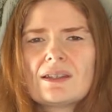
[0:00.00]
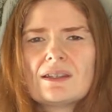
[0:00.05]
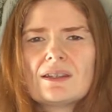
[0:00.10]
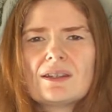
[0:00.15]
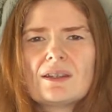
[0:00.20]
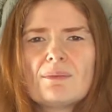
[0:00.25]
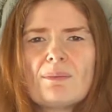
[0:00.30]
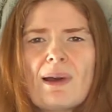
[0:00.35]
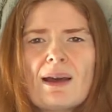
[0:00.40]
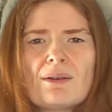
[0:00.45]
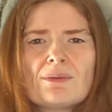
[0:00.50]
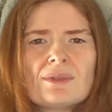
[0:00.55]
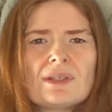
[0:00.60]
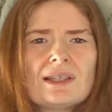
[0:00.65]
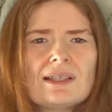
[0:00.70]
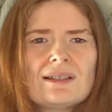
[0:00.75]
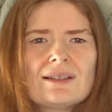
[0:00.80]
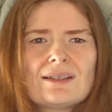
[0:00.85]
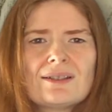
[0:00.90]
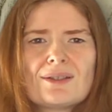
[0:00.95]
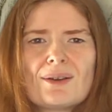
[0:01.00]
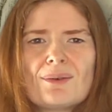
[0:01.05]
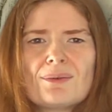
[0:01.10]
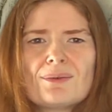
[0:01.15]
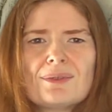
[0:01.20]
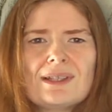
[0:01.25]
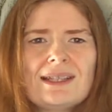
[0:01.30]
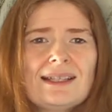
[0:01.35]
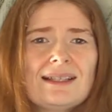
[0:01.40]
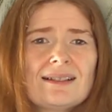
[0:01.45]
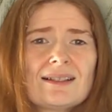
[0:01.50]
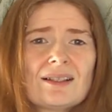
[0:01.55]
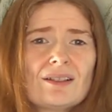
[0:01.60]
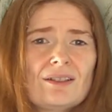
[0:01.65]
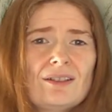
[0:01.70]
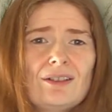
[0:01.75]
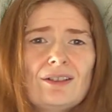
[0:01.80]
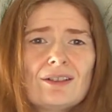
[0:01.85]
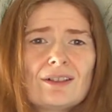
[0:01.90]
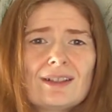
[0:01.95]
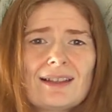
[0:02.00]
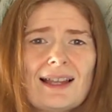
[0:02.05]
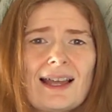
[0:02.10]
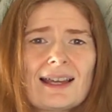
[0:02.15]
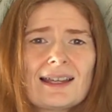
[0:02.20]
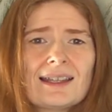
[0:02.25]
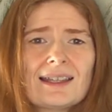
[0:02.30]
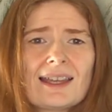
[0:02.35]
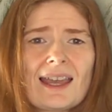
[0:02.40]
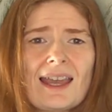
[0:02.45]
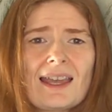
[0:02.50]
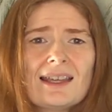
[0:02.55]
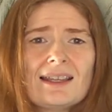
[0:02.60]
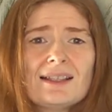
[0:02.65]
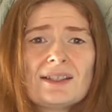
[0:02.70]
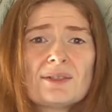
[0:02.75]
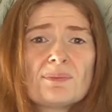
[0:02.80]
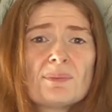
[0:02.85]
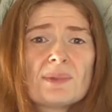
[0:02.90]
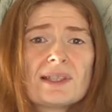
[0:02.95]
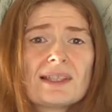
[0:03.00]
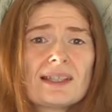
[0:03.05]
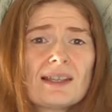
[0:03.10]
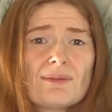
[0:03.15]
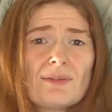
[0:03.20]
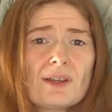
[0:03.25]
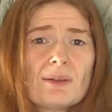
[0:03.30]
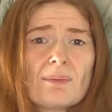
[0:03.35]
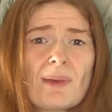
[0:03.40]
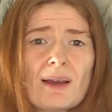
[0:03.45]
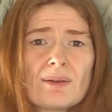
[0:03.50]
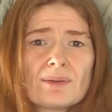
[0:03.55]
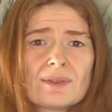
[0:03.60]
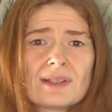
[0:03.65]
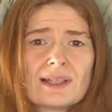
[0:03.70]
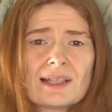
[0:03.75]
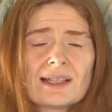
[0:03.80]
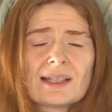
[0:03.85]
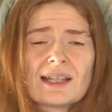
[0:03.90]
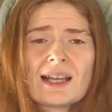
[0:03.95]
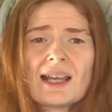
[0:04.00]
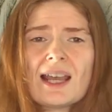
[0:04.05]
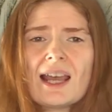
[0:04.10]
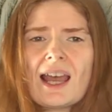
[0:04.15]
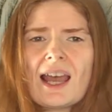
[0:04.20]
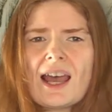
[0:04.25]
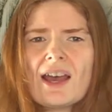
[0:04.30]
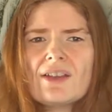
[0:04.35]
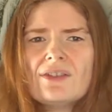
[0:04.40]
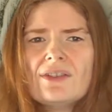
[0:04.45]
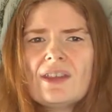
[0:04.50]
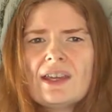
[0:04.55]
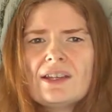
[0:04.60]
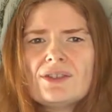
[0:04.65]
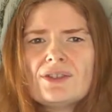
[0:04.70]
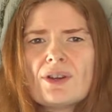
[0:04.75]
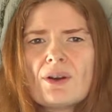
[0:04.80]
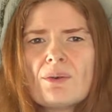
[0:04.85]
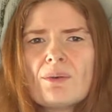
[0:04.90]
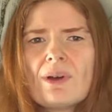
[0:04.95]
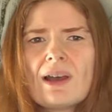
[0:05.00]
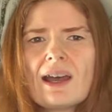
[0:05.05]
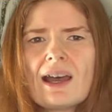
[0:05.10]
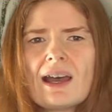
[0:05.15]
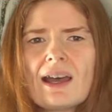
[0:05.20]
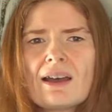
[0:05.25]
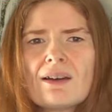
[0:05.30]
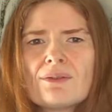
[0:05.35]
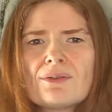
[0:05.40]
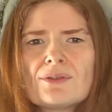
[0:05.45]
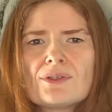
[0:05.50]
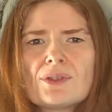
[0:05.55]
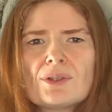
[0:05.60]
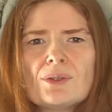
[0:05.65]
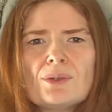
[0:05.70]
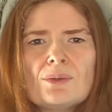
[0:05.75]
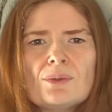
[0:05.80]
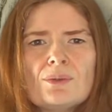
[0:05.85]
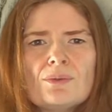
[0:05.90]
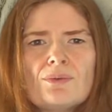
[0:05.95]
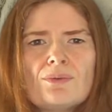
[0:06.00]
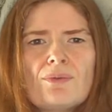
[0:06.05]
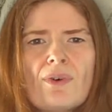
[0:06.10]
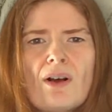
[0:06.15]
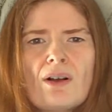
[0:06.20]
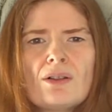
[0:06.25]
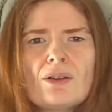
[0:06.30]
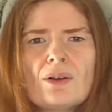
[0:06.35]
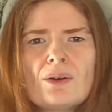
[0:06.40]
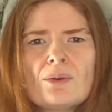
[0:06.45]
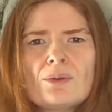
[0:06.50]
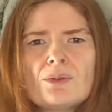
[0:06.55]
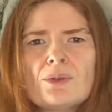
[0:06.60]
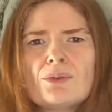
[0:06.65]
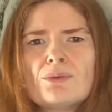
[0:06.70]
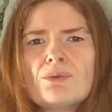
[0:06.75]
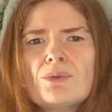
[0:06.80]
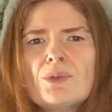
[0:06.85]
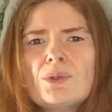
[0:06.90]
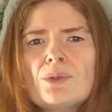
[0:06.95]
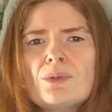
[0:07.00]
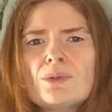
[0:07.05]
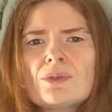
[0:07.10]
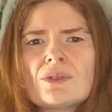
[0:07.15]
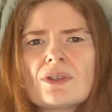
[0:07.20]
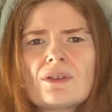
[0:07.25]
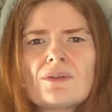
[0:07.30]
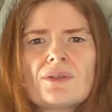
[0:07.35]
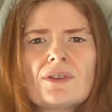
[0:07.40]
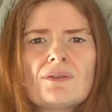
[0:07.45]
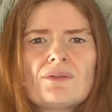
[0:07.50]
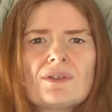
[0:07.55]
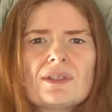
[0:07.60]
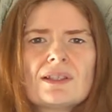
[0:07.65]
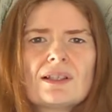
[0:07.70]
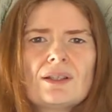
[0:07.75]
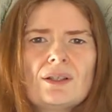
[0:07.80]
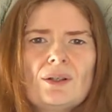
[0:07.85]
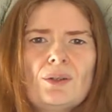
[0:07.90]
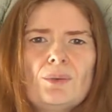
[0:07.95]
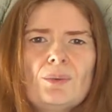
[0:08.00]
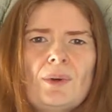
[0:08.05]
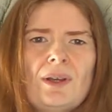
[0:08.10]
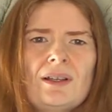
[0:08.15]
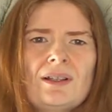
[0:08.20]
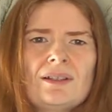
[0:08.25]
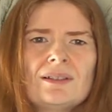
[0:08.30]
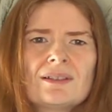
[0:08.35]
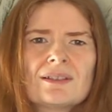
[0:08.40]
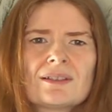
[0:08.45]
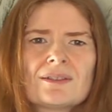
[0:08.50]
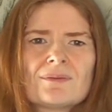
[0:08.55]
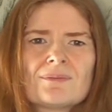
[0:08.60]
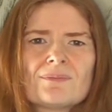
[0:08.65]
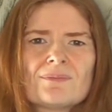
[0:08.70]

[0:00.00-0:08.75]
The mountains don't need to look like a specific mountain, and they don't have to follow the rules of the physical world.